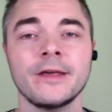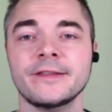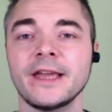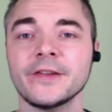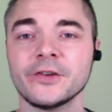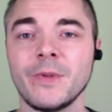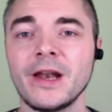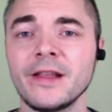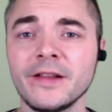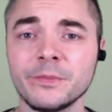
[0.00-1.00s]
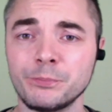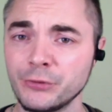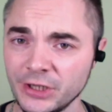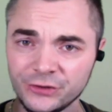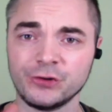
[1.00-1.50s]
the extra mile is
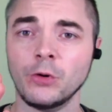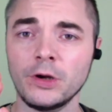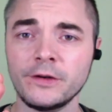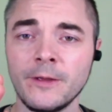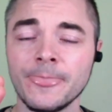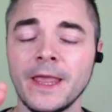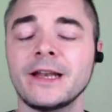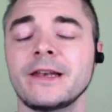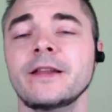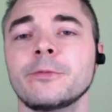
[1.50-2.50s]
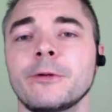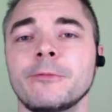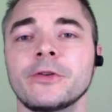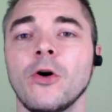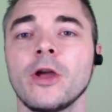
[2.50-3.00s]
pretty short, at least when
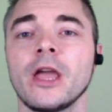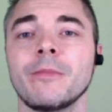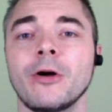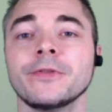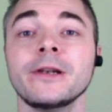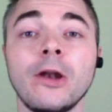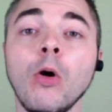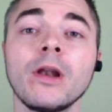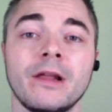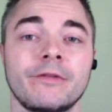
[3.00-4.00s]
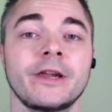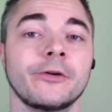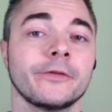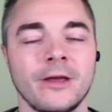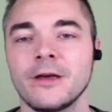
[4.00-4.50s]
we're talking about the lower level
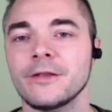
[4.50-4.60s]
heroes.